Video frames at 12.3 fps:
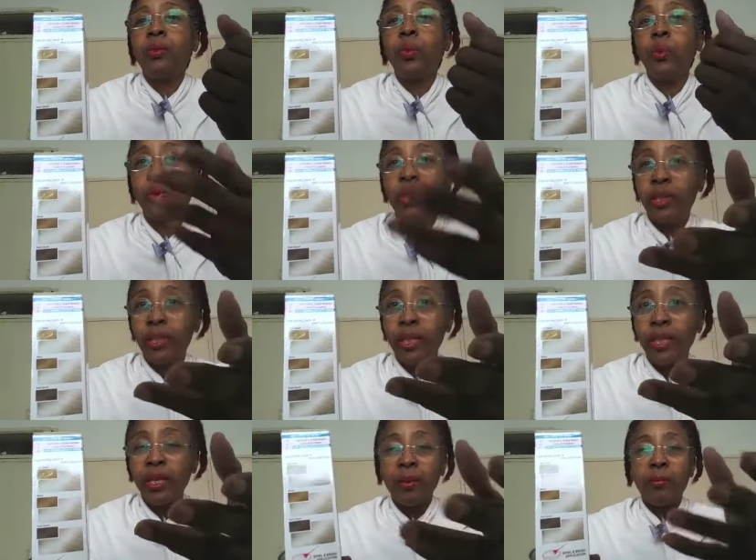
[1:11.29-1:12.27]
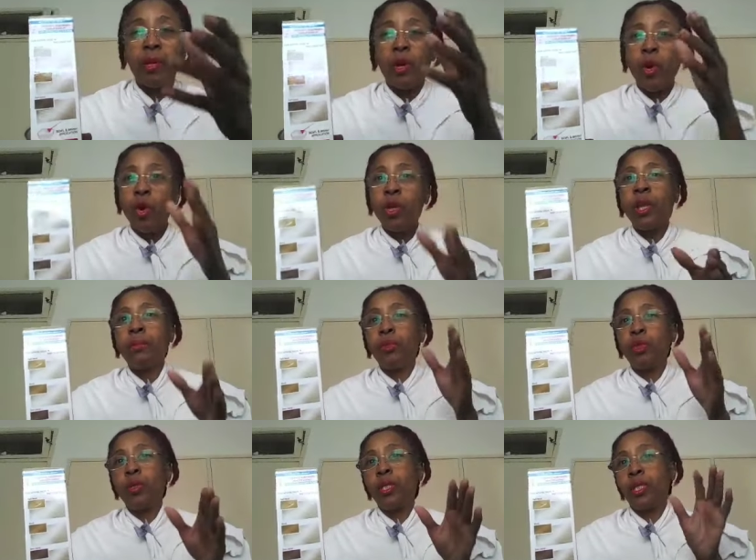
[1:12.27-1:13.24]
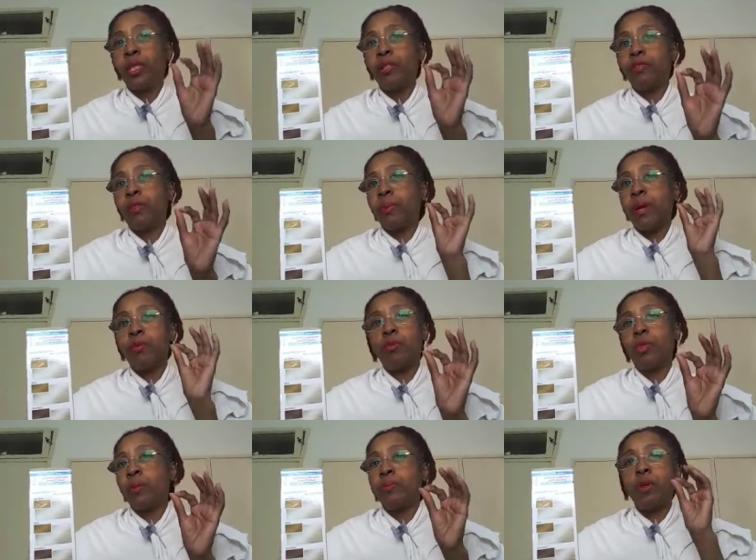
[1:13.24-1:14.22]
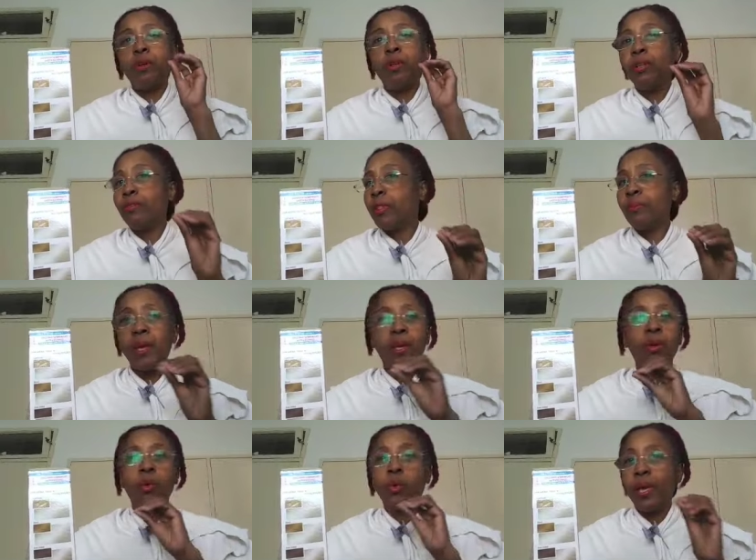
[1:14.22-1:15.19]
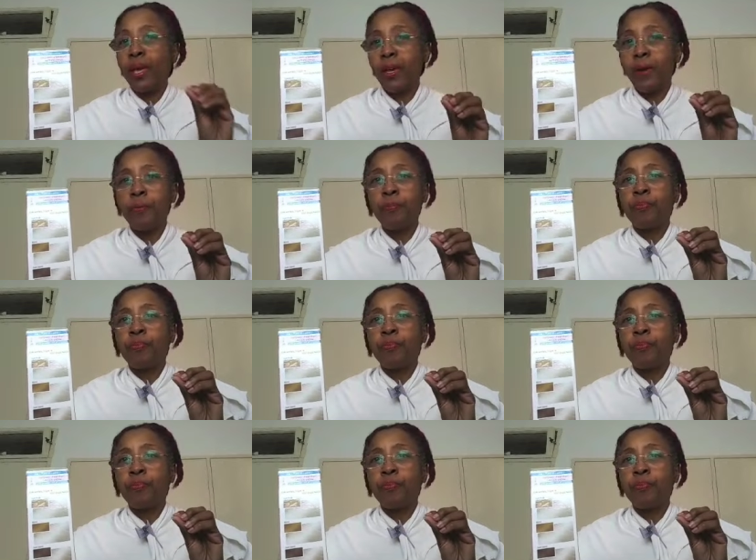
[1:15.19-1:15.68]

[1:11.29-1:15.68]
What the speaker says: We will see. But all I'm doing is lifting my roots. I'm not lifting my whole hair.